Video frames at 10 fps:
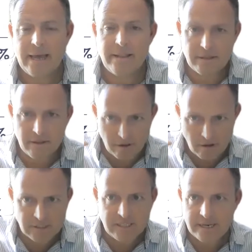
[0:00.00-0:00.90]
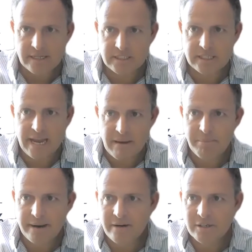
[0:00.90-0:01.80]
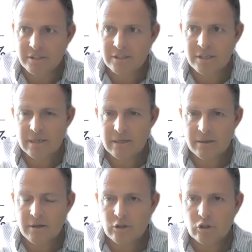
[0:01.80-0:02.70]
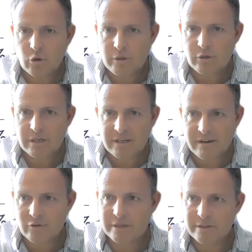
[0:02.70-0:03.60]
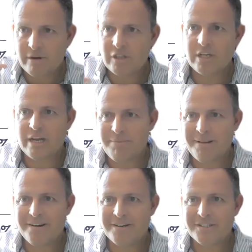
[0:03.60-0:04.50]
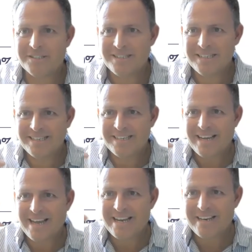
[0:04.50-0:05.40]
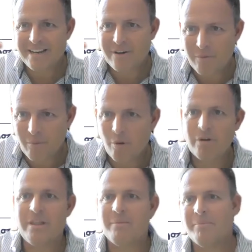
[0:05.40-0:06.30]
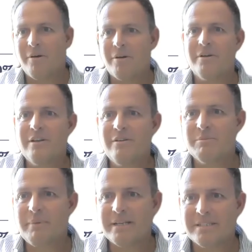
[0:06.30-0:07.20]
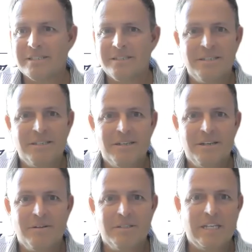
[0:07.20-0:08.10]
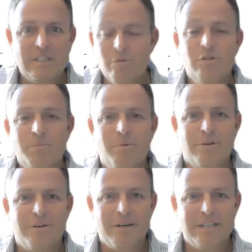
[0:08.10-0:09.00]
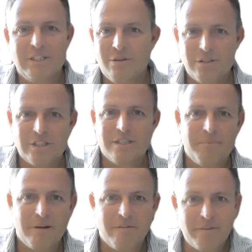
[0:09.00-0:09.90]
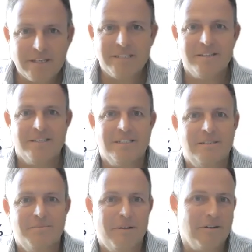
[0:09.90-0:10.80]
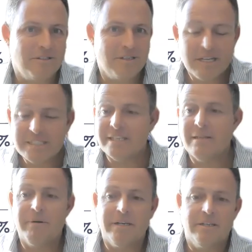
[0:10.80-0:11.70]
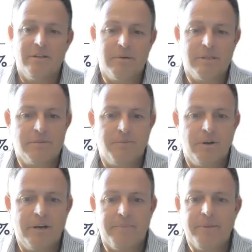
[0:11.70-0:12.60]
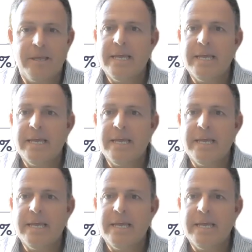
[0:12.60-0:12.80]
And the last thing that I said, A players, do we do enough to acknowledge A players and reward them on a continuous basis? Because that's also important, right? It's not just about fixing things, it's about celebrating the wins. Okay.